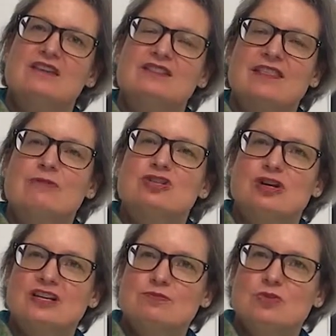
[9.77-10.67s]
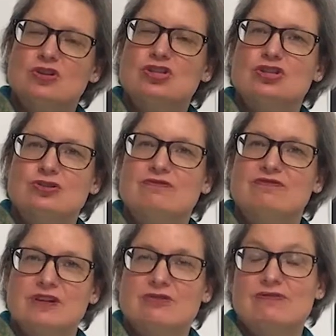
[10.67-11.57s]
So they were trying to merge two
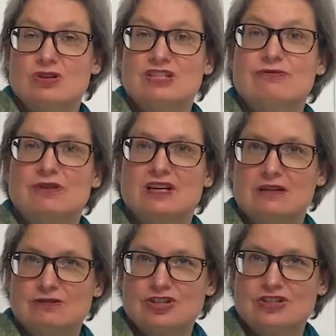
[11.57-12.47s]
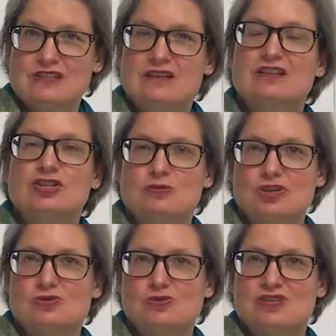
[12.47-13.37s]
very, very different cultures into
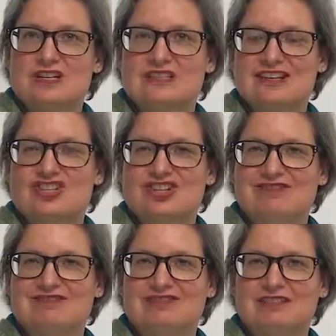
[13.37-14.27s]
a new organisation.